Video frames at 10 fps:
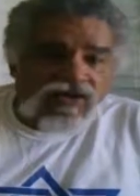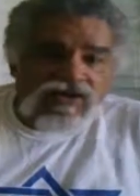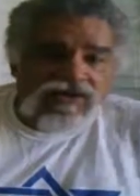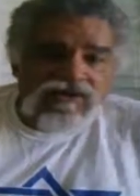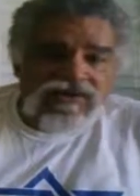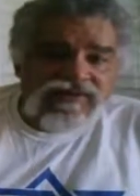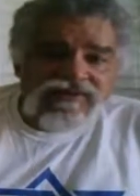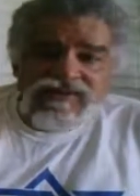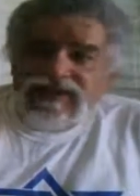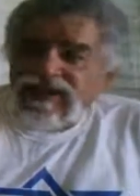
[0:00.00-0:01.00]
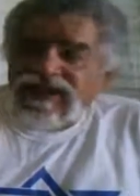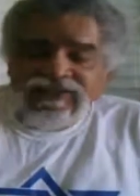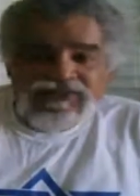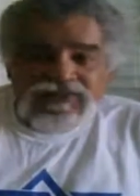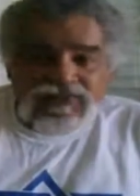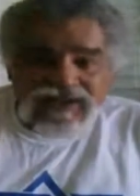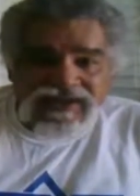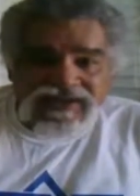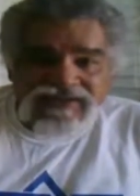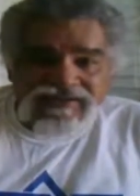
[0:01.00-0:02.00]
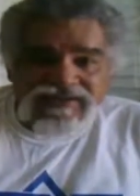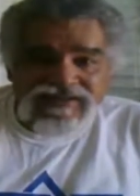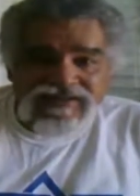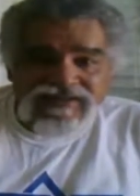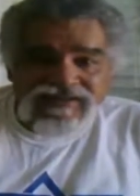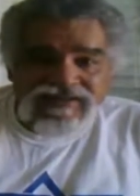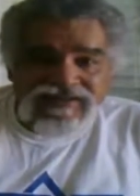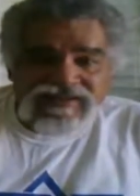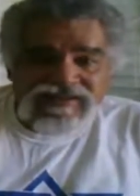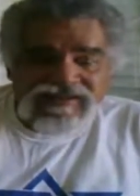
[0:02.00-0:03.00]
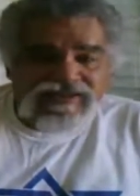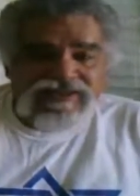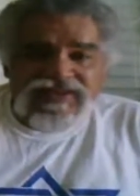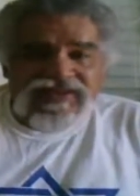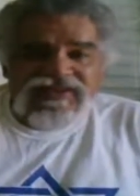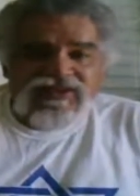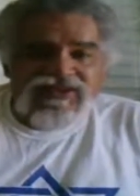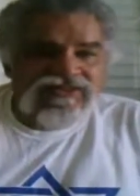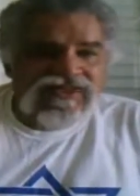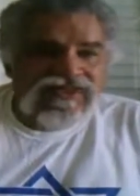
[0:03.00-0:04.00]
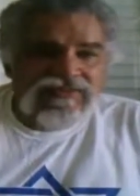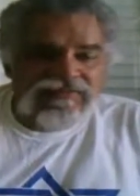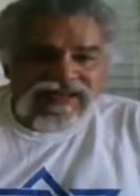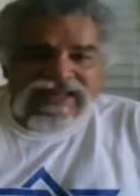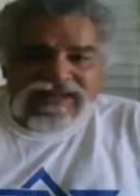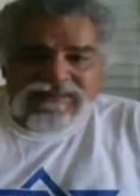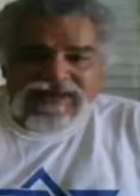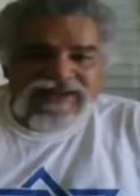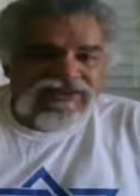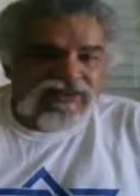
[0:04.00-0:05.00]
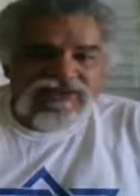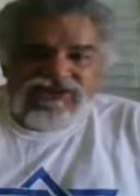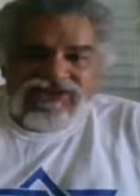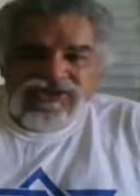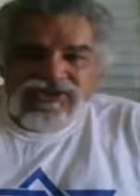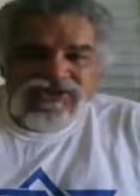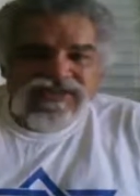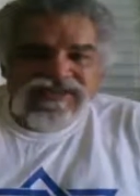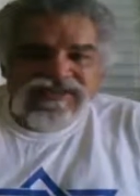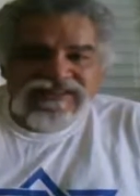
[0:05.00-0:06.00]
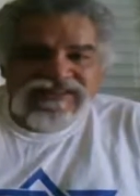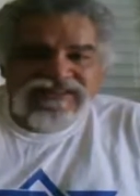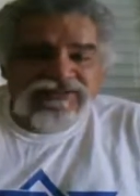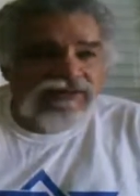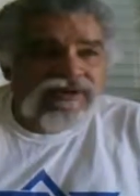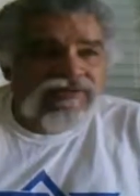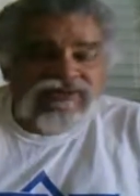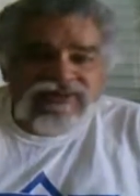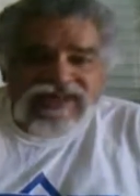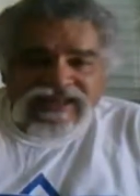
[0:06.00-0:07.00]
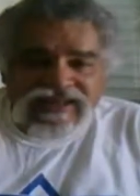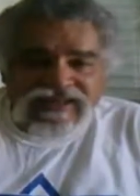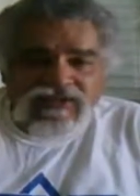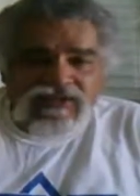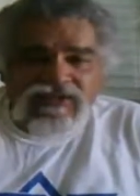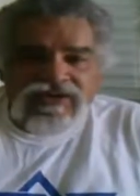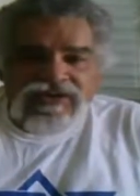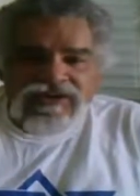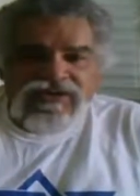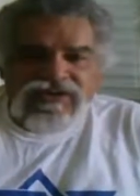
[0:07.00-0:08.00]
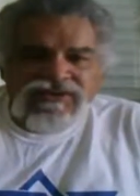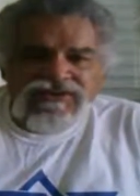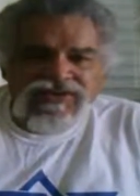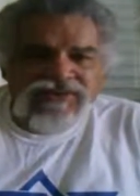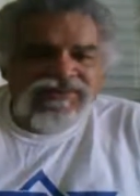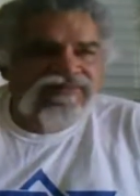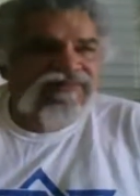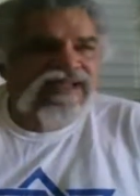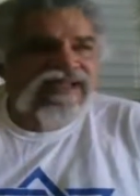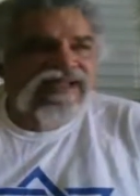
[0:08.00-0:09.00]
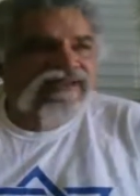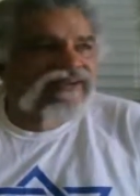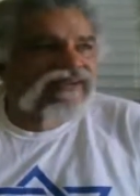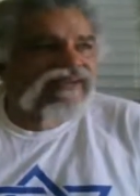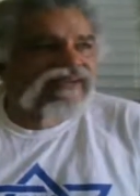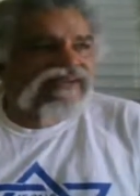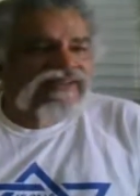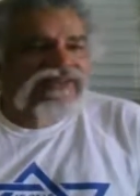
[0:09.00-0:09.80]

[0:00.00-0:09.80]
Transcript: You see, or I wouldn't even last a week. They had laws like a black man or a Jew couldn't touch a rebel flag or, Confederate flag.